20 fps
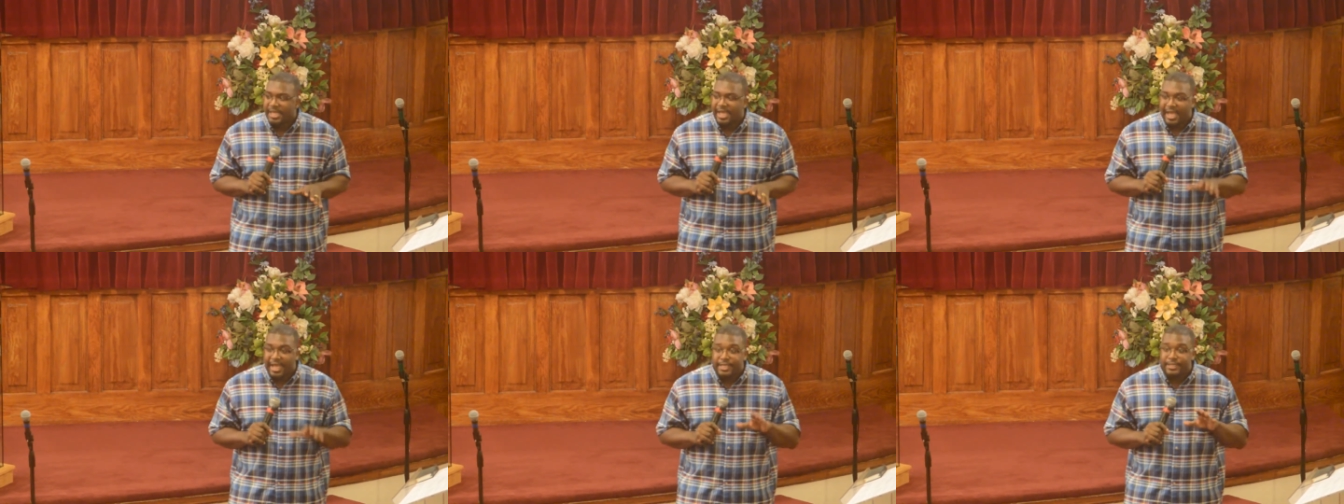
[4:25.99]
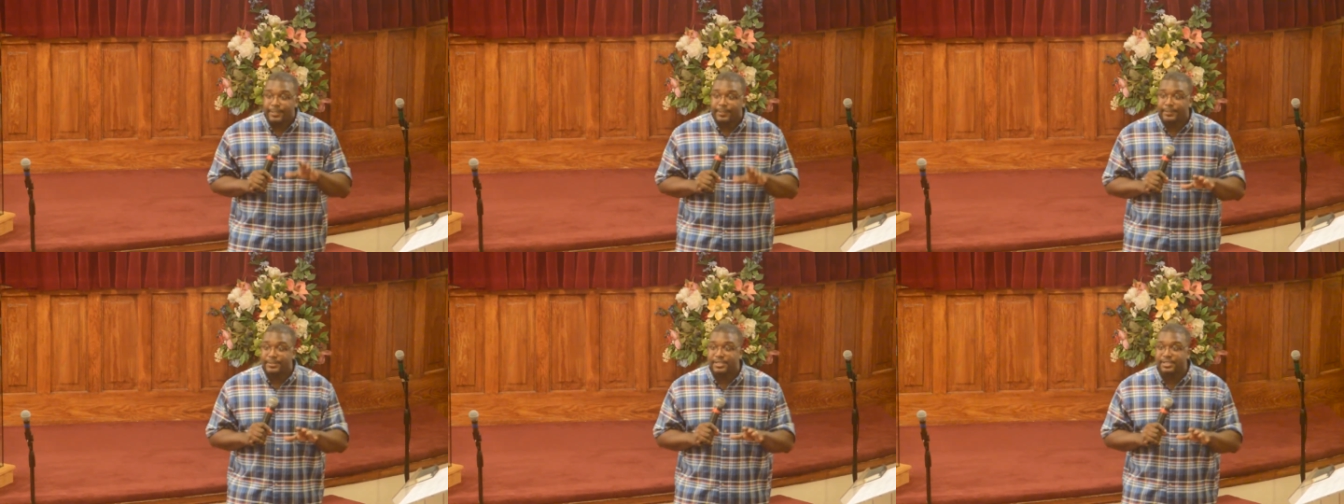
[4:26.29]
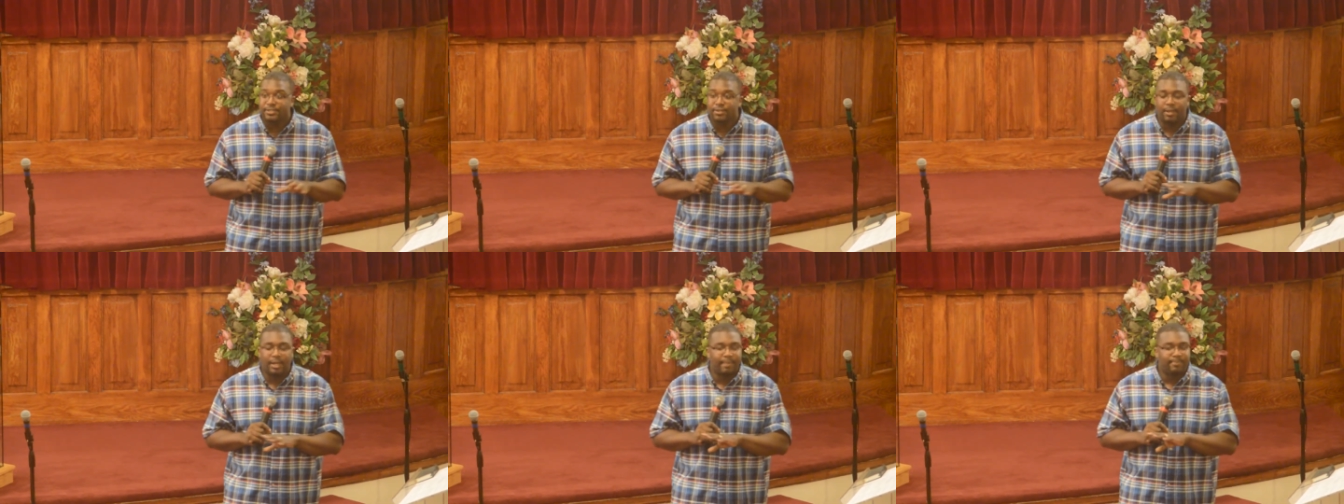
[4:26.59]
And
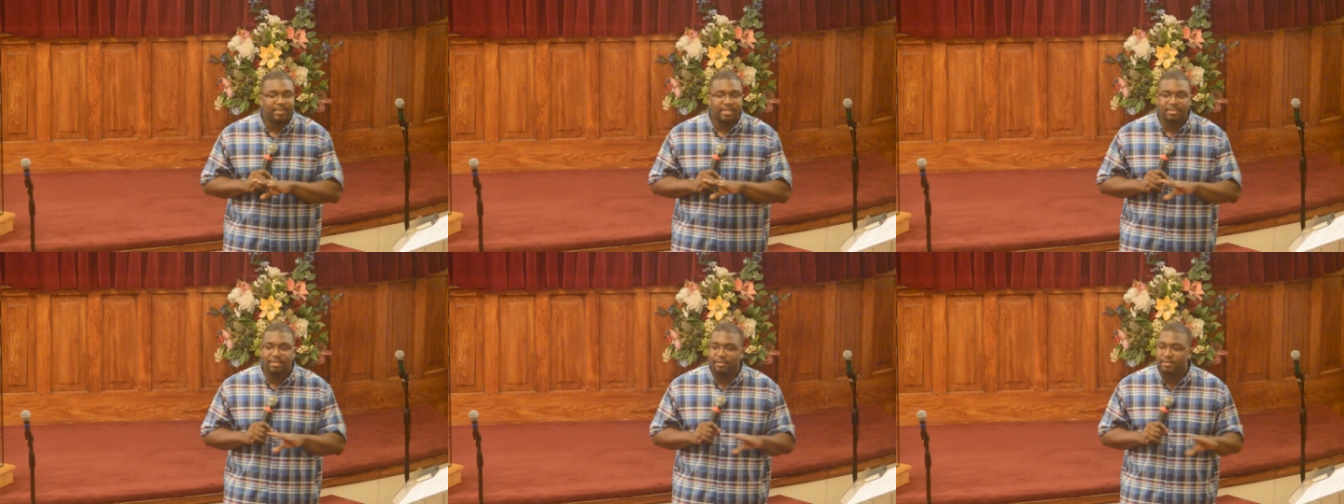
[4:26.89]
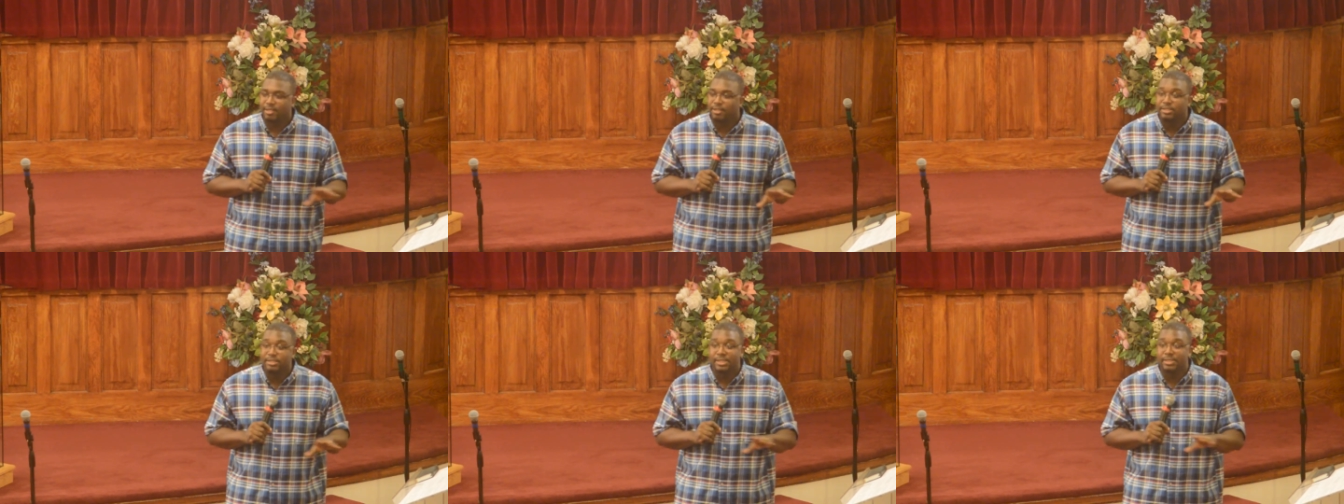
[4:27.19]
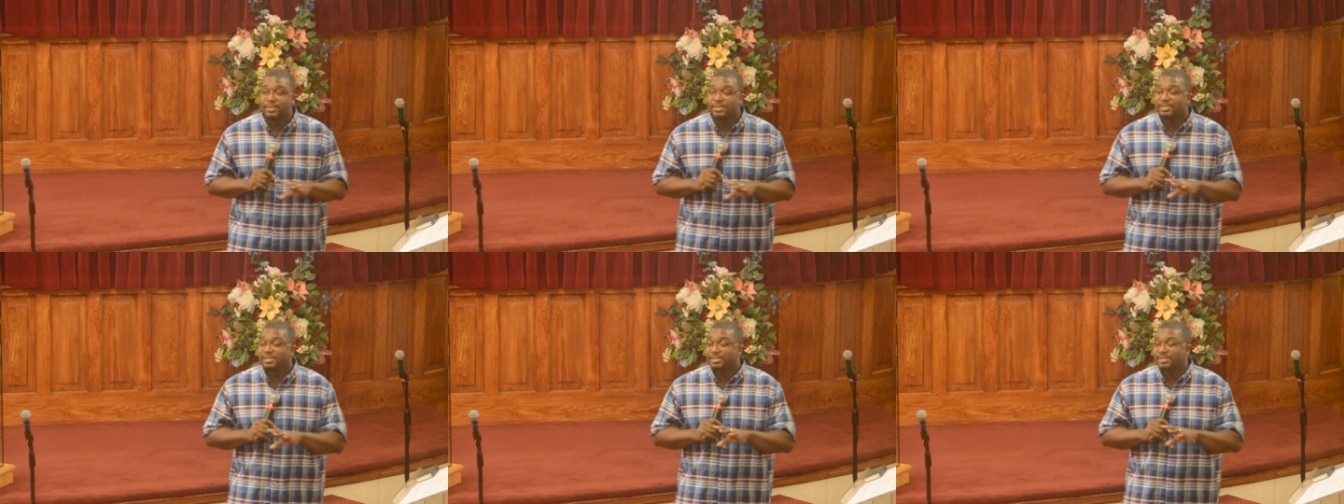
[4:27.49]
nurses, I mean, a uh,
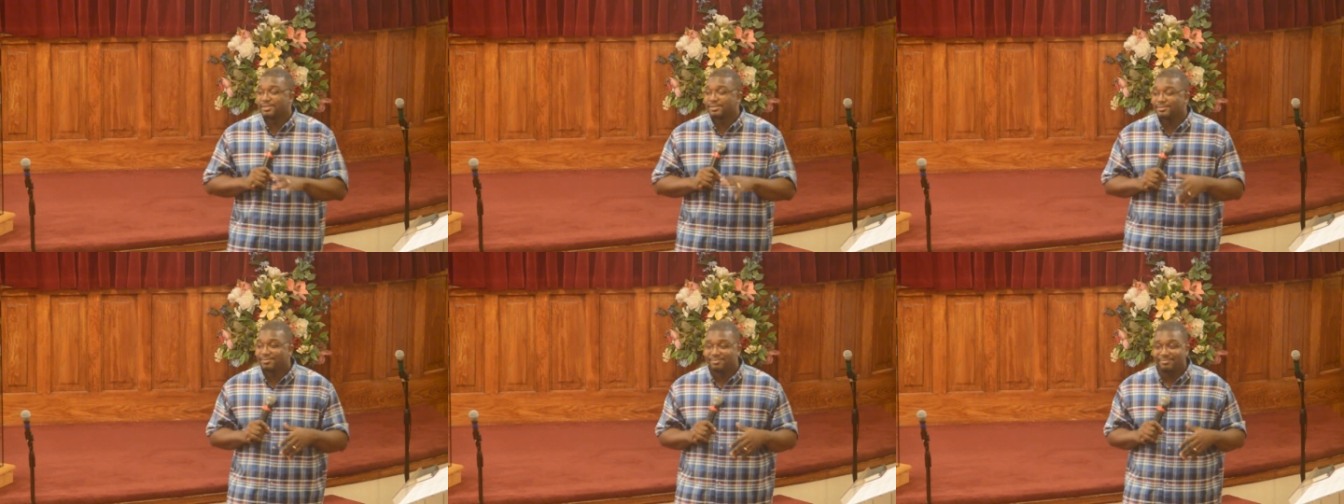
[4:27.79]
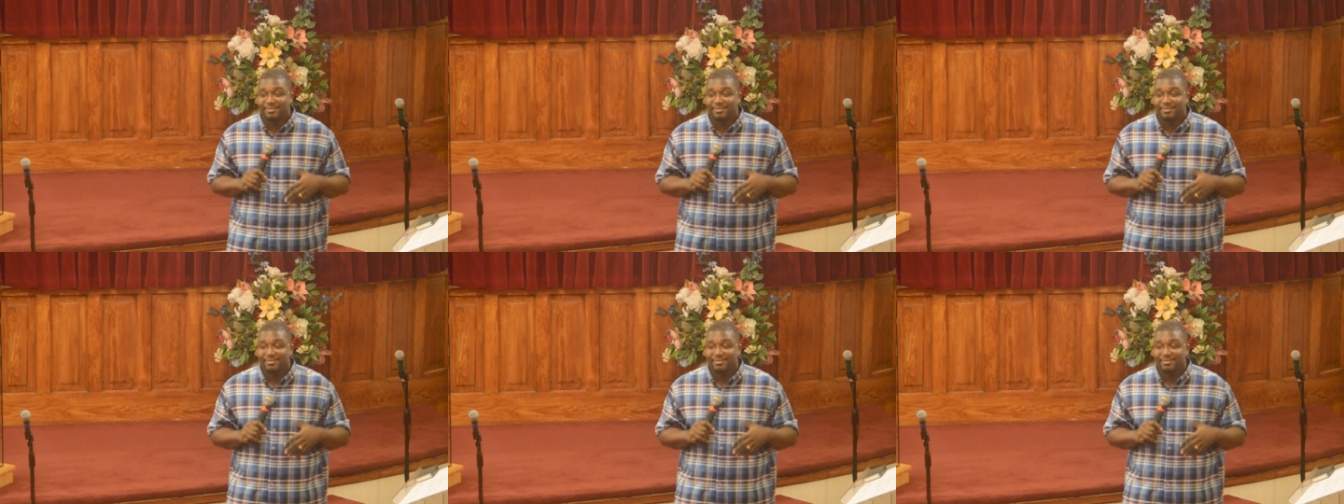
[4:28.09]
nurse is,